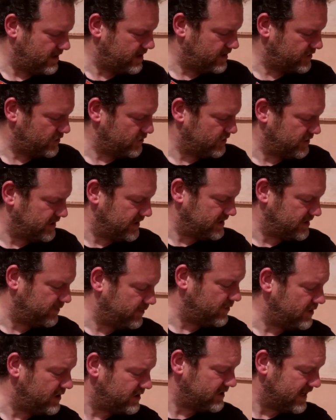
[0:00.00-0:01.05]
George, you need to
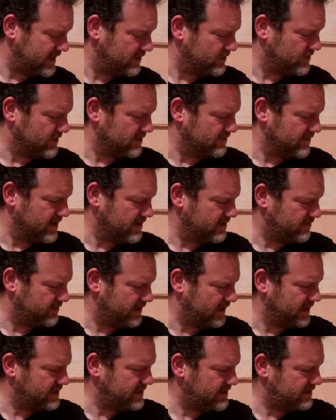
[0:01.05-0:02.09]
put your sandals on, mate,
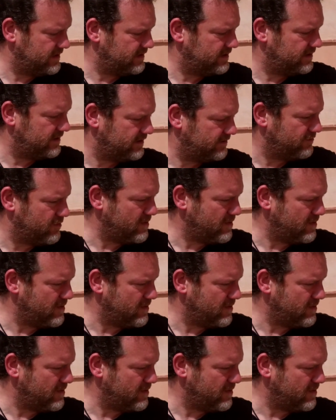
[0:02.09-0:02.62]
please.